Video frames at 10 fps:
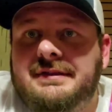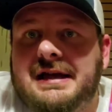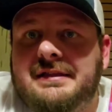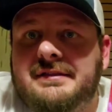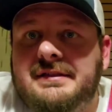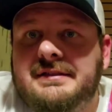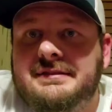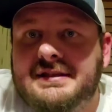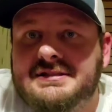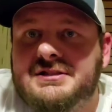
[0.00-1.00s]
that
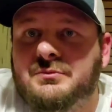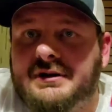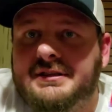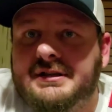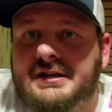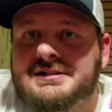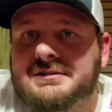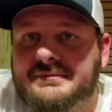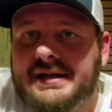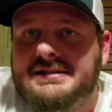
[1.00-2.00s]
this is one of the
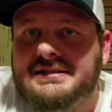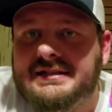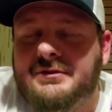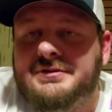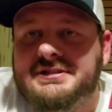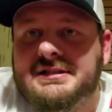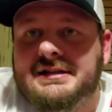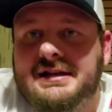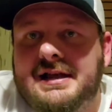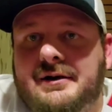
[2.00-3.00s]
custom baits that they were
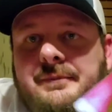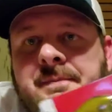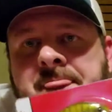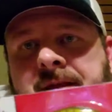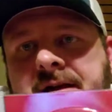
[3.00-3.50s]
sending out.